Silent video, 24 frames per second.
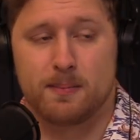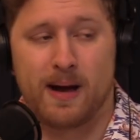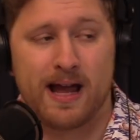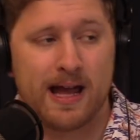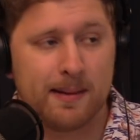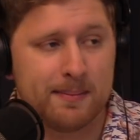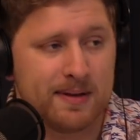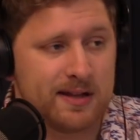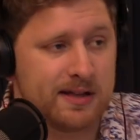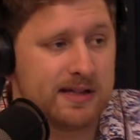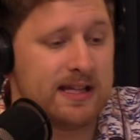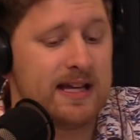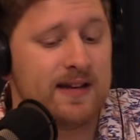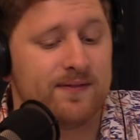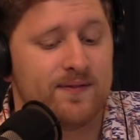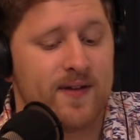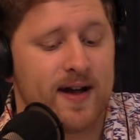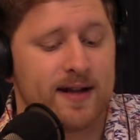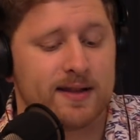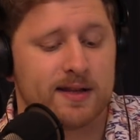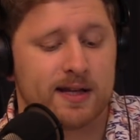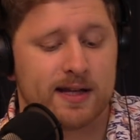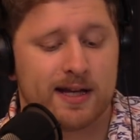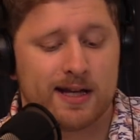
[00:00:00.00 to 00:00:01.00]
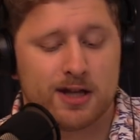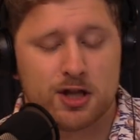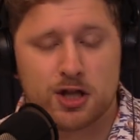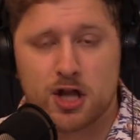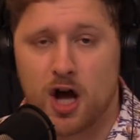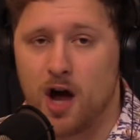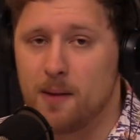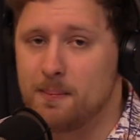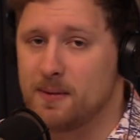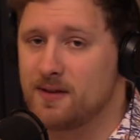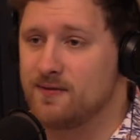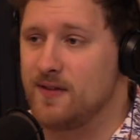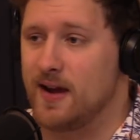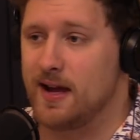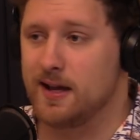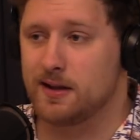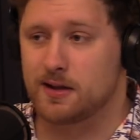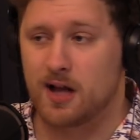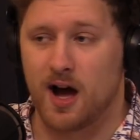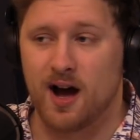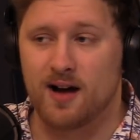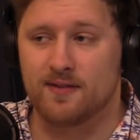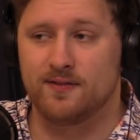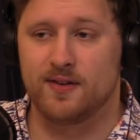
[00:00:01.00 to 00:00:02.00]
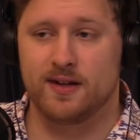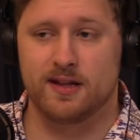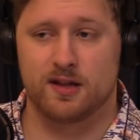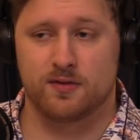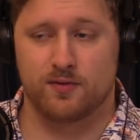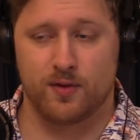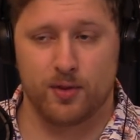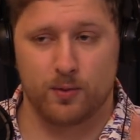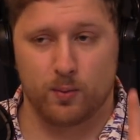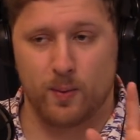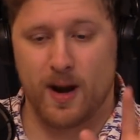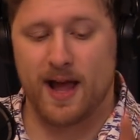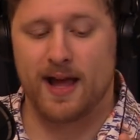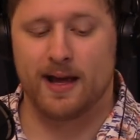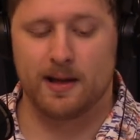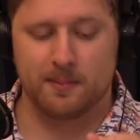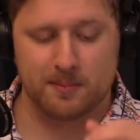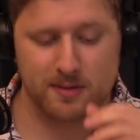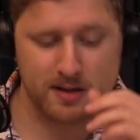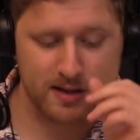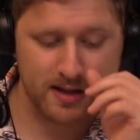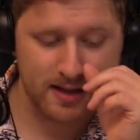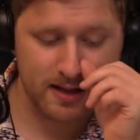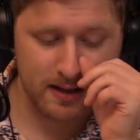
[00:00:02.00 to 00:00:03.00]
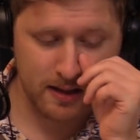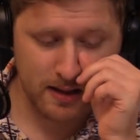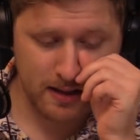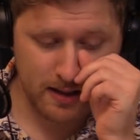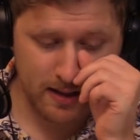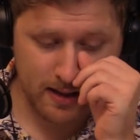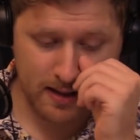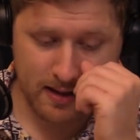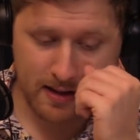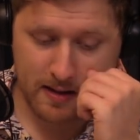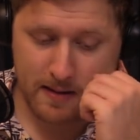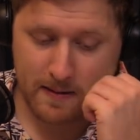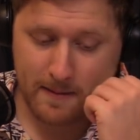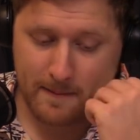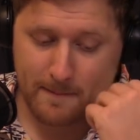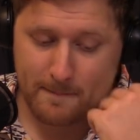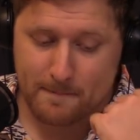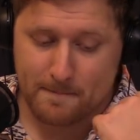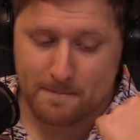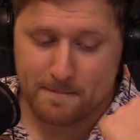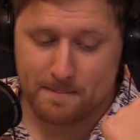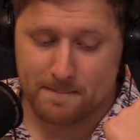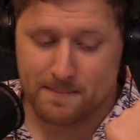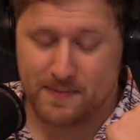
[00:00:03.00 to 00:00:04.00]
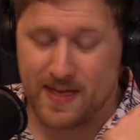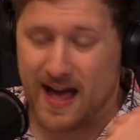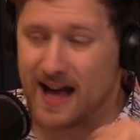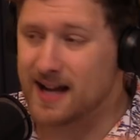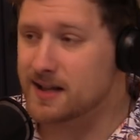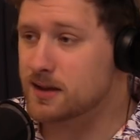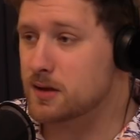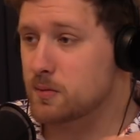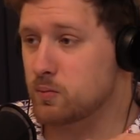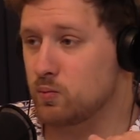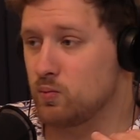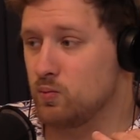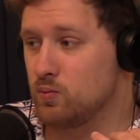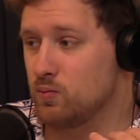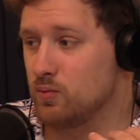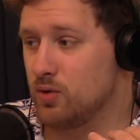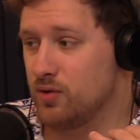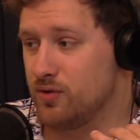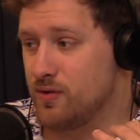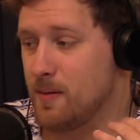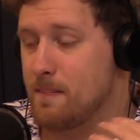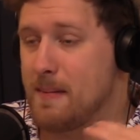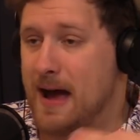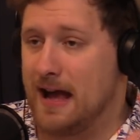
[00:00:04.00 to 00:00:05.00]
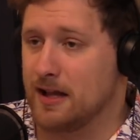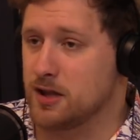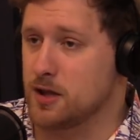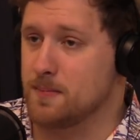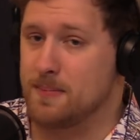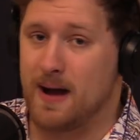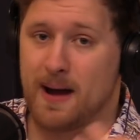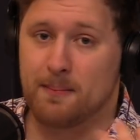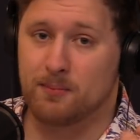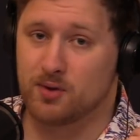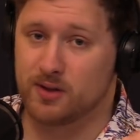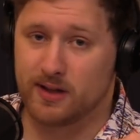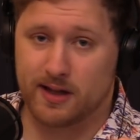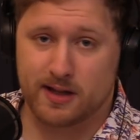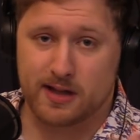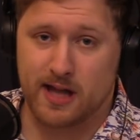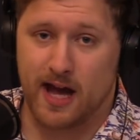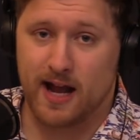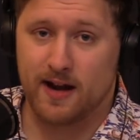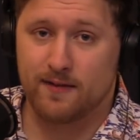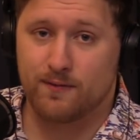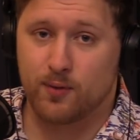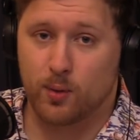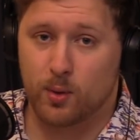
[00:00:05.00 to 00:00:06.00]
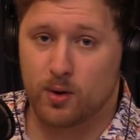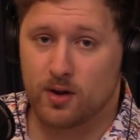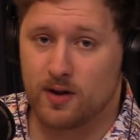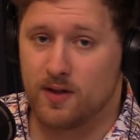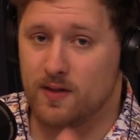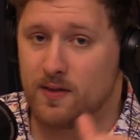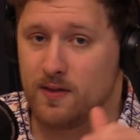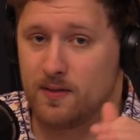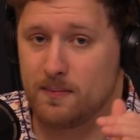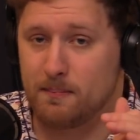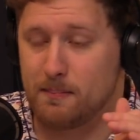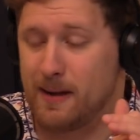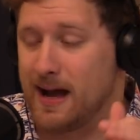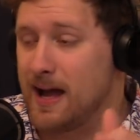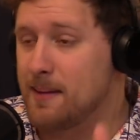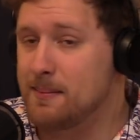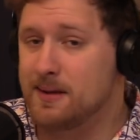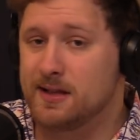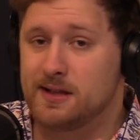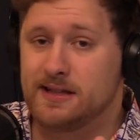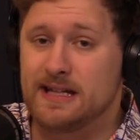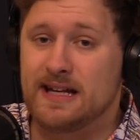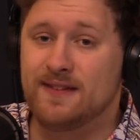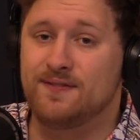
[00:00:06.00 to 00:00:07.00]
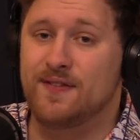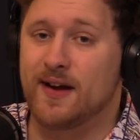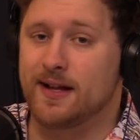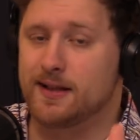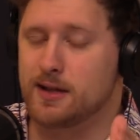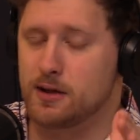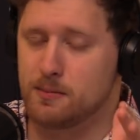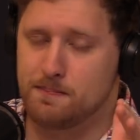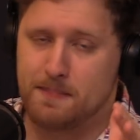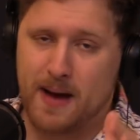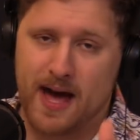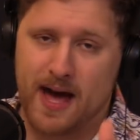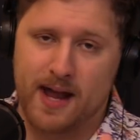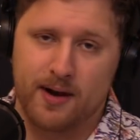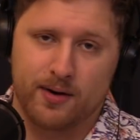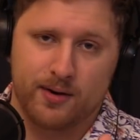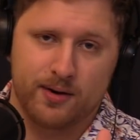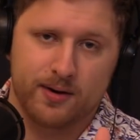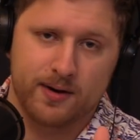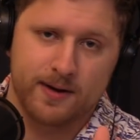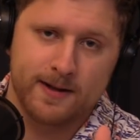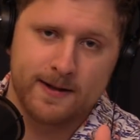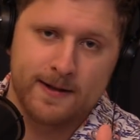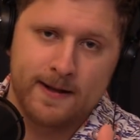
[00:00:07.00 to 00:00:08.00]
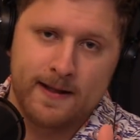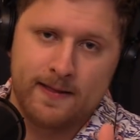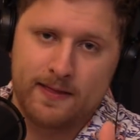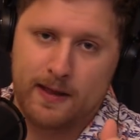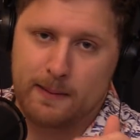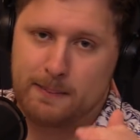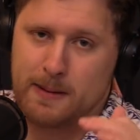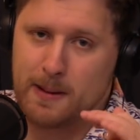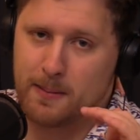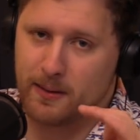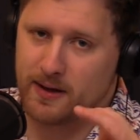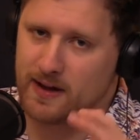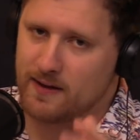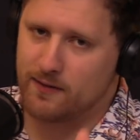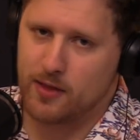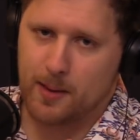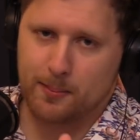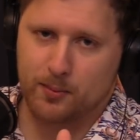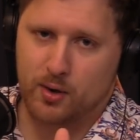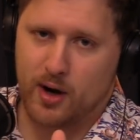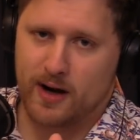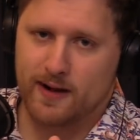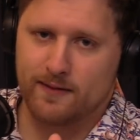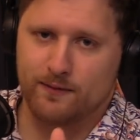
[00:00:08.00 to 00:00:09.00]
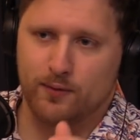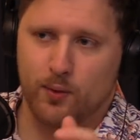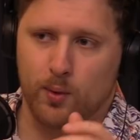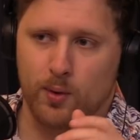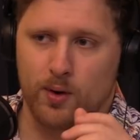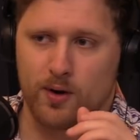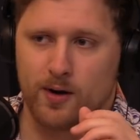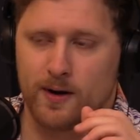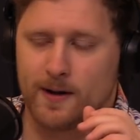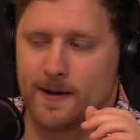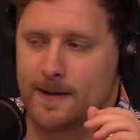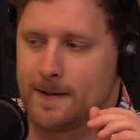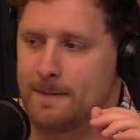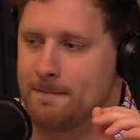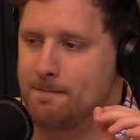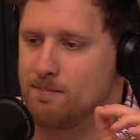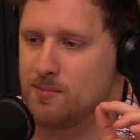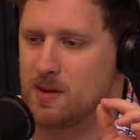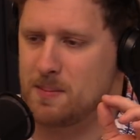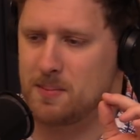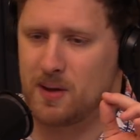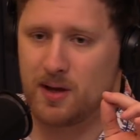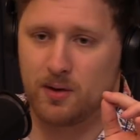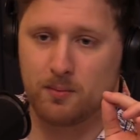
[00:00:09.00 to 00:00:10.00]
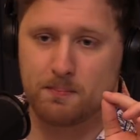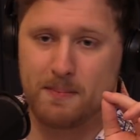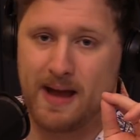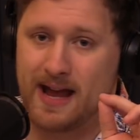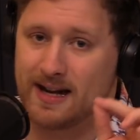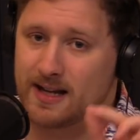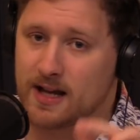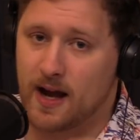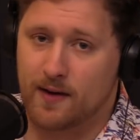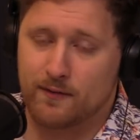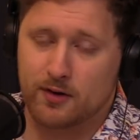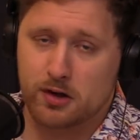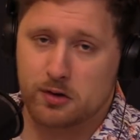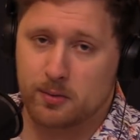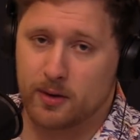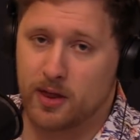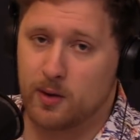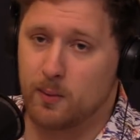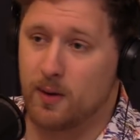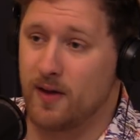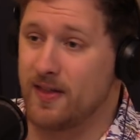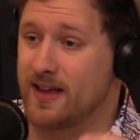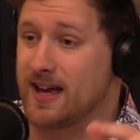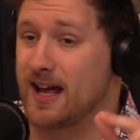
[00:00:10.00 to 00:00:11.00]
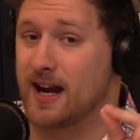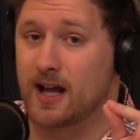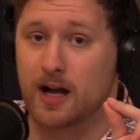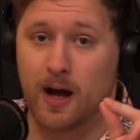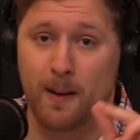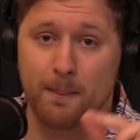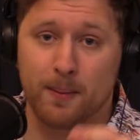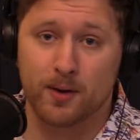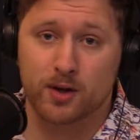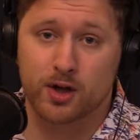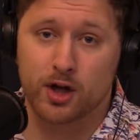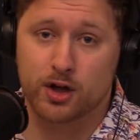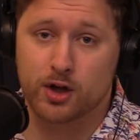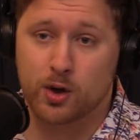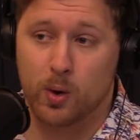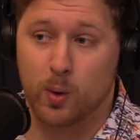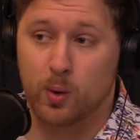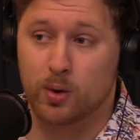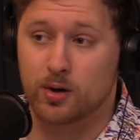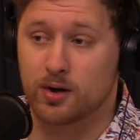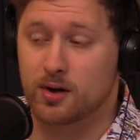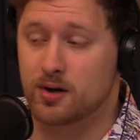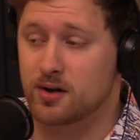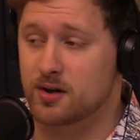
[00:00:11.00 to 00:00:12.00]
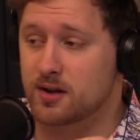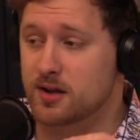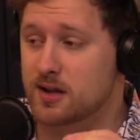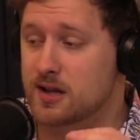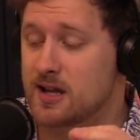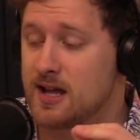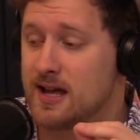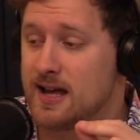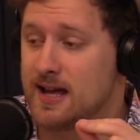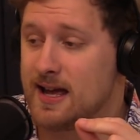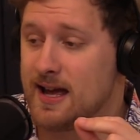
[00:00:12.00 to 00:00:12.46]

Miami's defense against Sean McVay's offense for the Rams, that's the matchup I'm really excited for. Miami's defense is better than people give them credit for. They play man coverage really well. They got a couple of good corners.